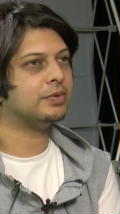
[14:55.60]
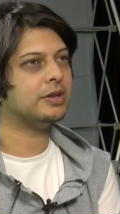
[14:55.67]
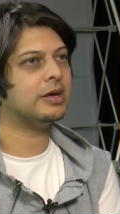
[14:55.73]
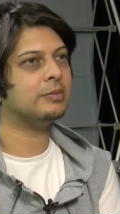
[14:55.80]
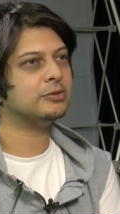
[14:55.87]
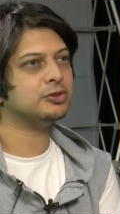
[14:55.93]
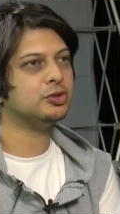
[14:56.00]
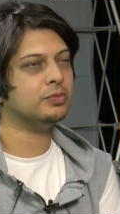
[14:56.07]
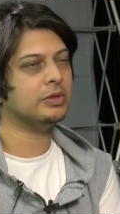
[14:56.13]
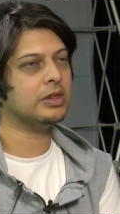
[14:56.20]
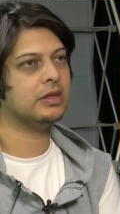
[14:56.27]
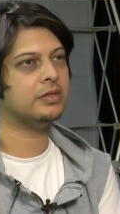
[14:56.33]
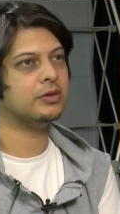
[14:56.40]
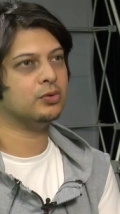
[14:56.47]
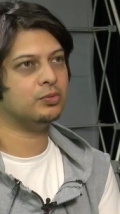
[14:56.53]
But I'm
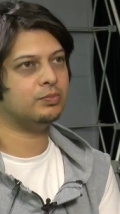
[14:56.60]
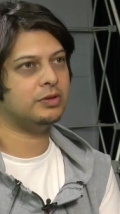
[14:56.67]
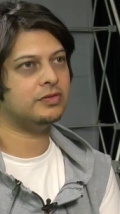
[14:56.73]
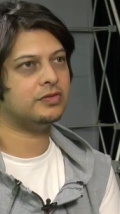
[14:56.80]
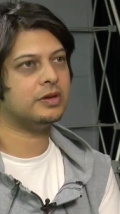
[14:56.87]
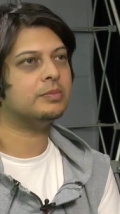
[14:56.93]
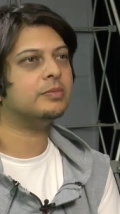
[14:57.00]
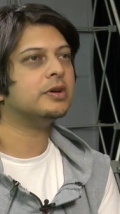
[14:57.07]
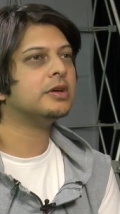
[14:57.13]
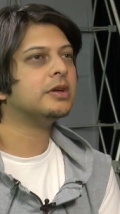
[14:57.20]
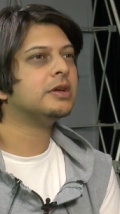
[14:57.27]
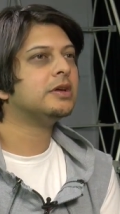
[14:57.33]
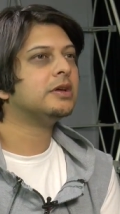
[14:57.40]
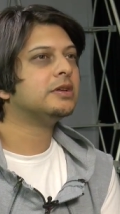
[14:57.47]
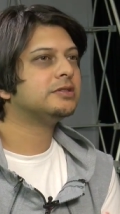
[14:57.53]
assuming that there would be some
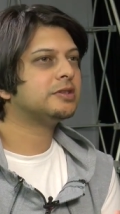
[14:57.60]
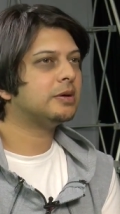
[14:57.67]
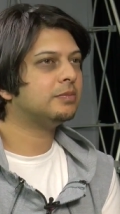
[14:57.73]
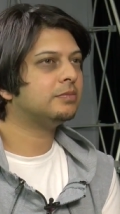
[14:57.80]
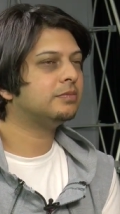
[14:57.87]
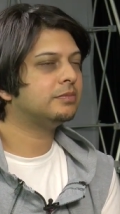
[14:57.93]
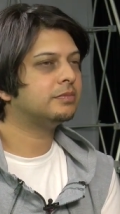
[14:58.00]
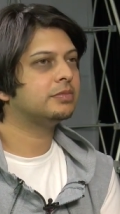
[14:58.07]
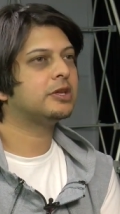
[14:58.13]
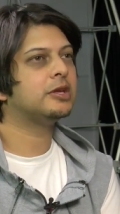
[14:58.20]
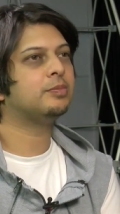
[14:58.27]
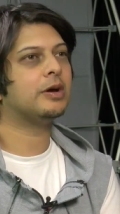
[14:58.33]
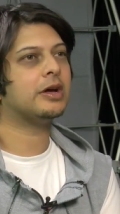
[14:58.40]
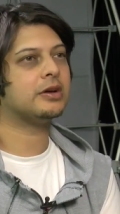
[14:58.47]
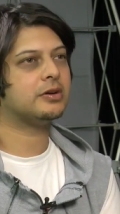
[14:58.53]

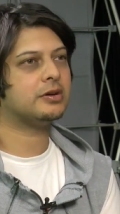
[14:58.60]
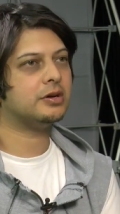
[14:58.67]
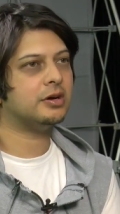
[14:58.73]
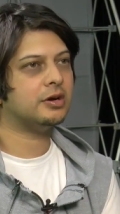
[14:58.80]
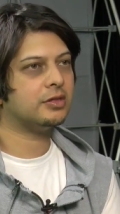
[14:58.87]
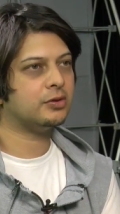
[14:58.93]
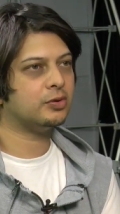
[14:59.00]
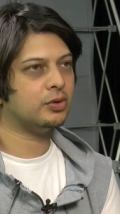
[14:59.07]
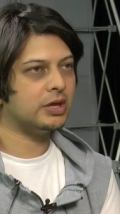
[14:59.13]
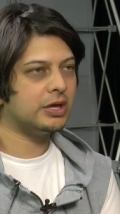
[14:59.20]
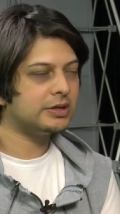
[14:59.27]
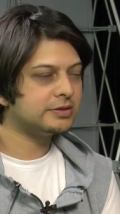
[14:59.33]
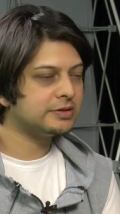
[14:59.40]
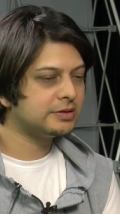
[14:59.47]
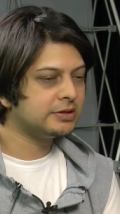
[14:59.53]
kickback through
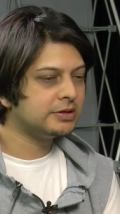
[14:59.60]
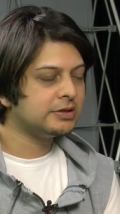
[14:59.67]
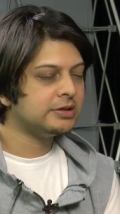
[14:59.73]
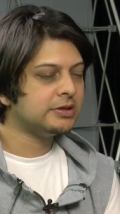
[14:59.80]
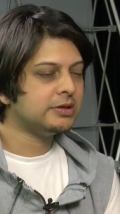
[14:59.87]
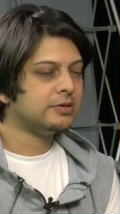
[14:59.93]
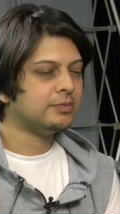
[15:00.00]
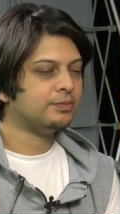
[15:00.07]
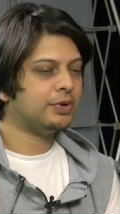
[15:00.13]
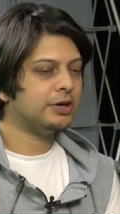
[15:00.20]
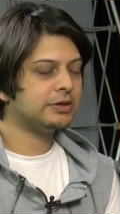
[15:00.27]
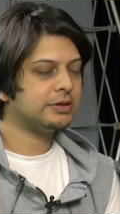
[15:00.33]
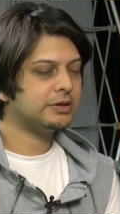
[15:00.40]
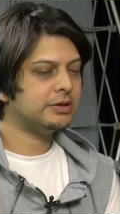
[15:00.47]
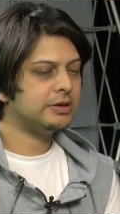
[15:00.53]
that.
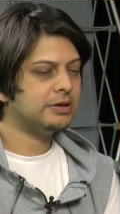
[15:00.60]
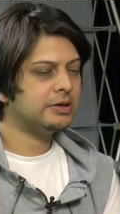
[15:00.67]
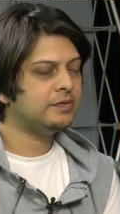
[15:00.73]
Yes. But